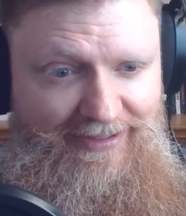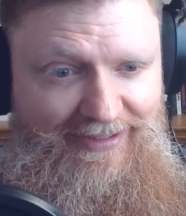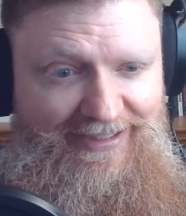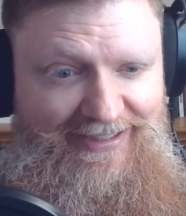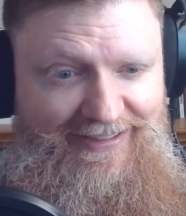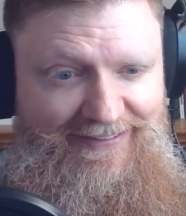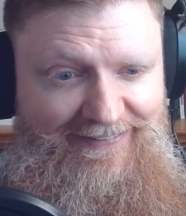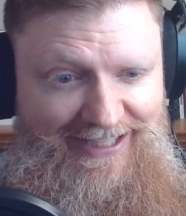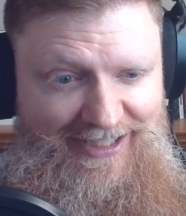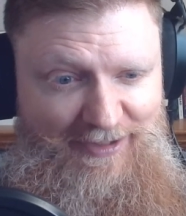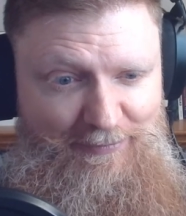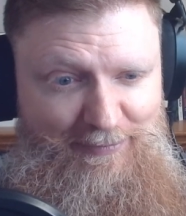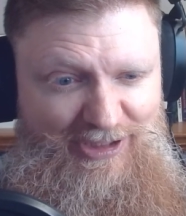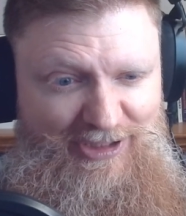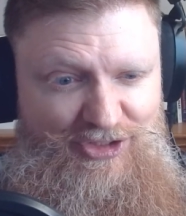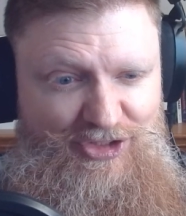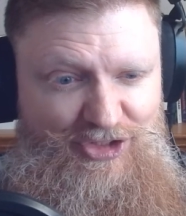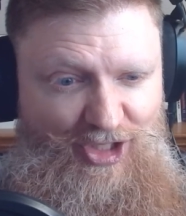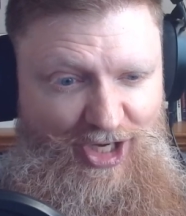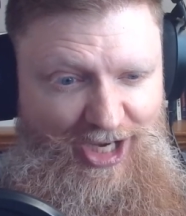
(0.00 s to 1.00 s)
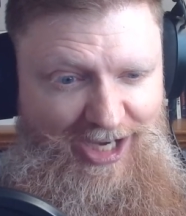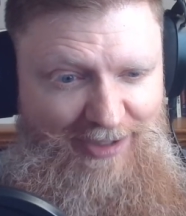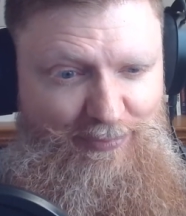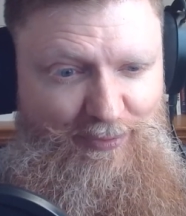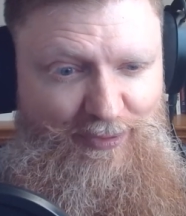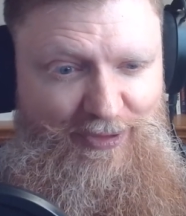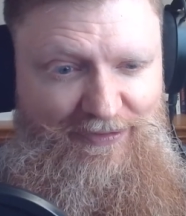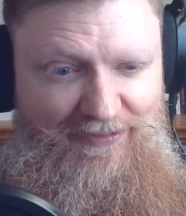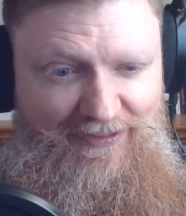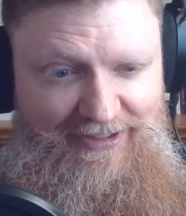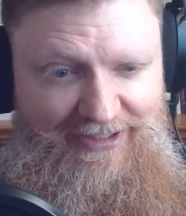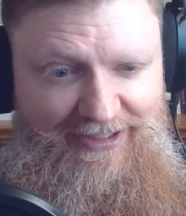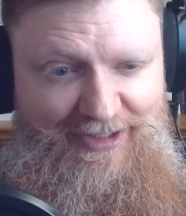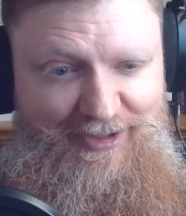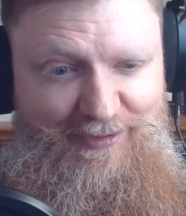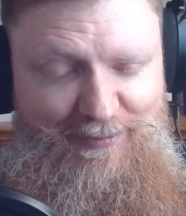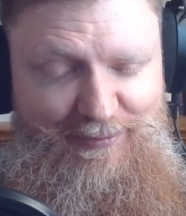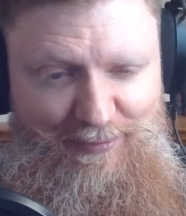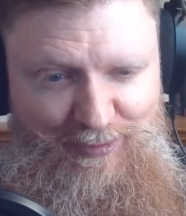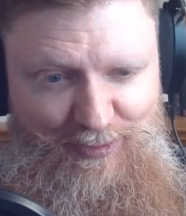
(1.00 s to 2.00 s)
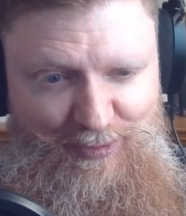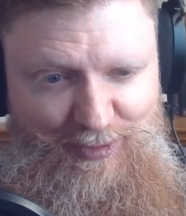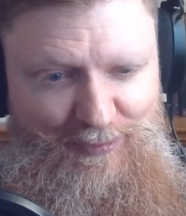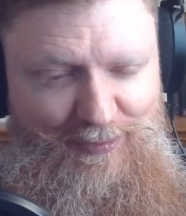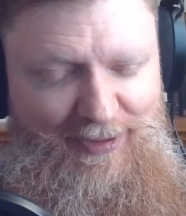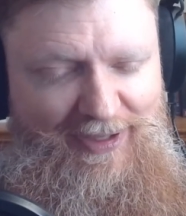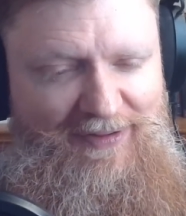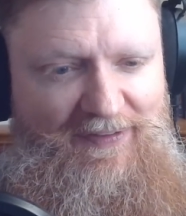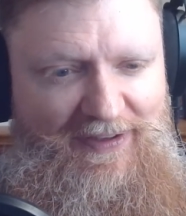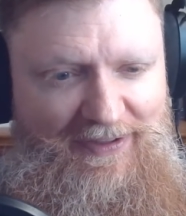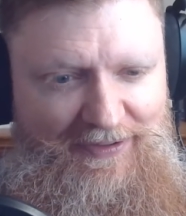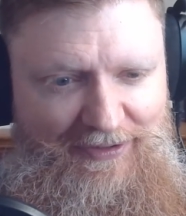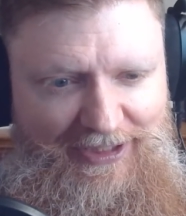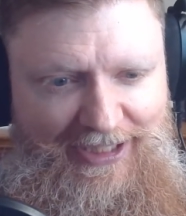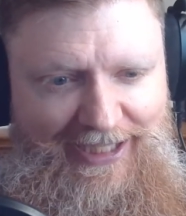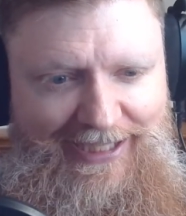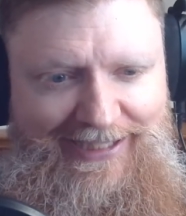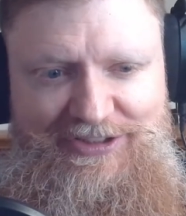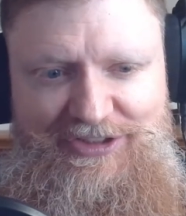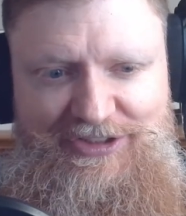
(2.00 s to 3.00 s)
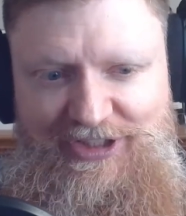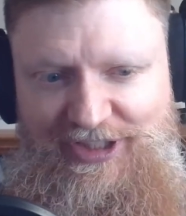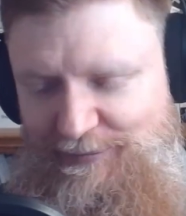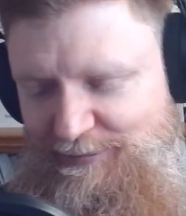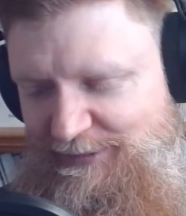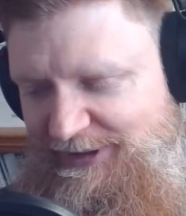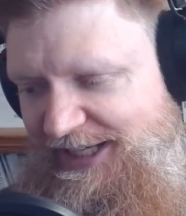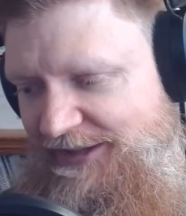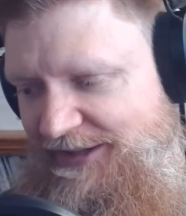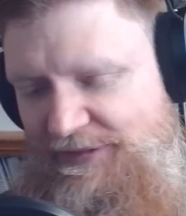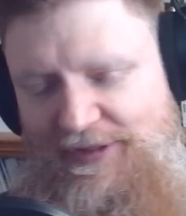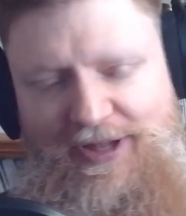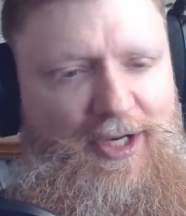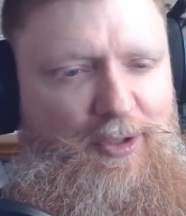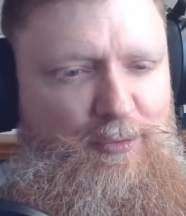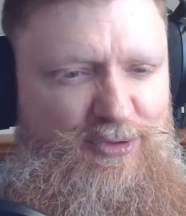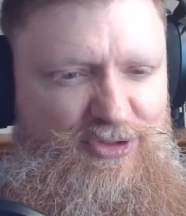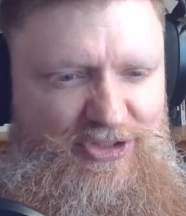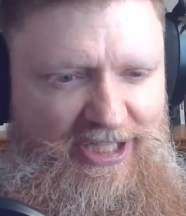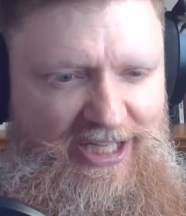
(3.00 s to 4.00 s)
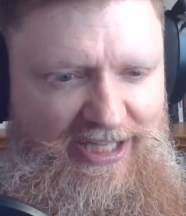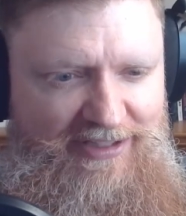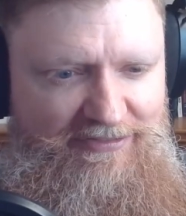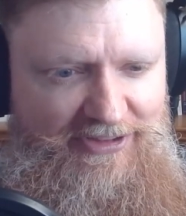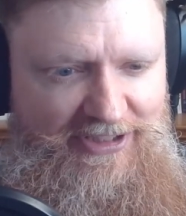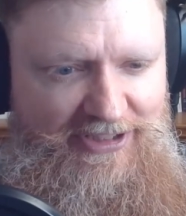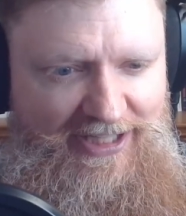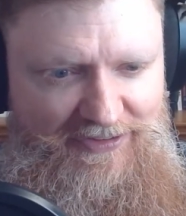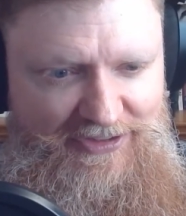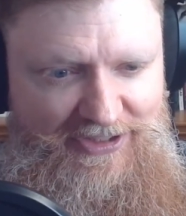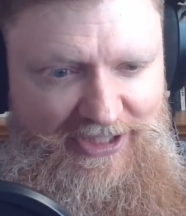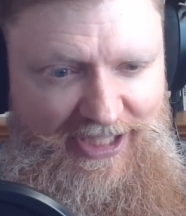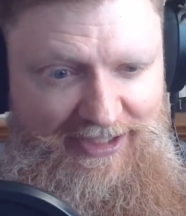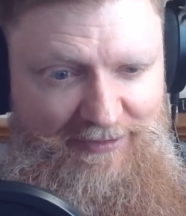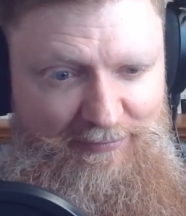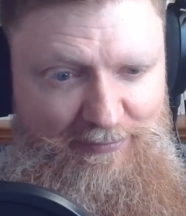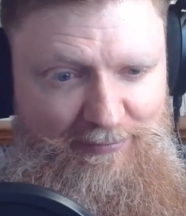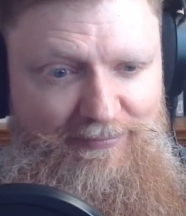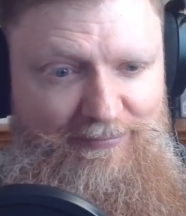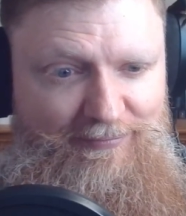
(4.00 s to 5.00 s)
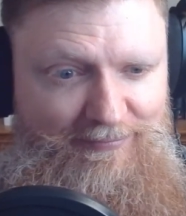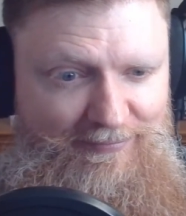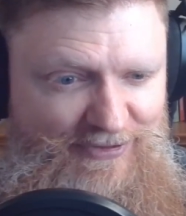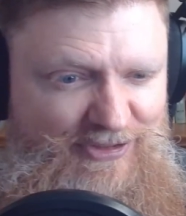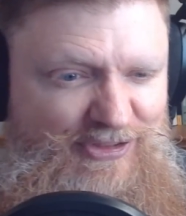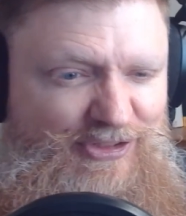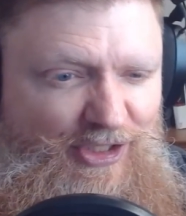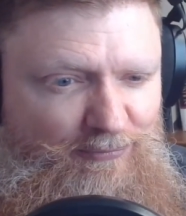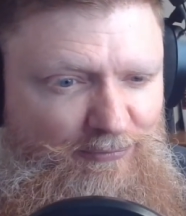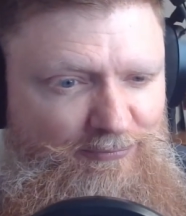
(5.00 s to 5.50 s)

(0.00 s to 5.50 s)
and they had a big shop with it. I remember we went there and got some, and I thought I was in heaven at the time. So,